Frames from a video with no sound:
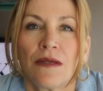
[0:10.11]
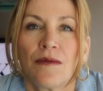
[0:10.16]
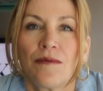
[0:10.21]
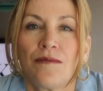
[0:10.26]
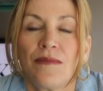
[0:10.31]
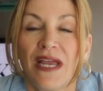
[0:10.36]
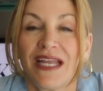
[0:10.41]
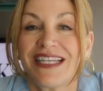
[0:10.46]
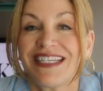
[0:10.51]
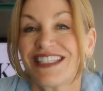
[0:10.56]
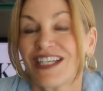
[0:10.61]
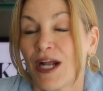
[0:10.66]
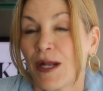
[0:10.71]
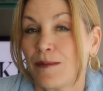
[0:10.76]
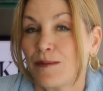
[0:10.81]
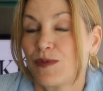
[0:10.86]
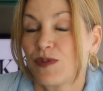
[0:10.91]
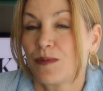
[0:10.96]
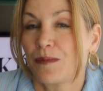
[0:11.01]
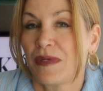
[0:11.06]
Many
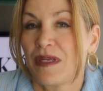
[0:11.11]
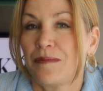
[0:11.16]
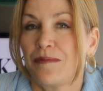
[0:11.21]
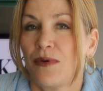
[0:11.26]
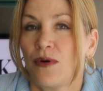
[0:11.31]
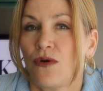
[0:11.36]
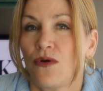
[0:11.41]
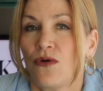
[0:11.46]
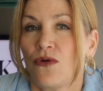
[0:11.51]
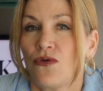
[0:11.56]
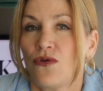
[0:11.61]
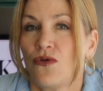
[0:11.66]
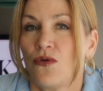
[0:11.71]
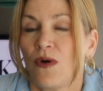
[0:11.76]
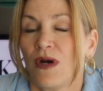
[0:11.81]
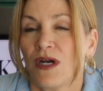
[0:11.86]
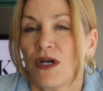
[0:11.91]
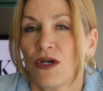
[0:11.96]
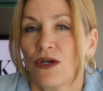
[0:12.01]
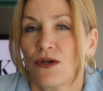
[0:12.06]
times people who
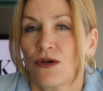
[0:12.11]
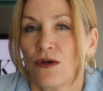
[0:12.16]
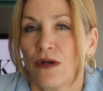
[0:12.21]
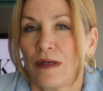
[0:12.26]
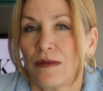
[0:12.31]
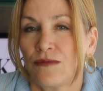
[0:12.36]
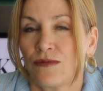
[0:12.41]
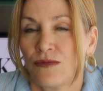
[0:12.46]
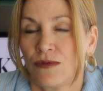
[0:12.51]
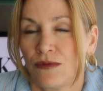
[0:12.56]
are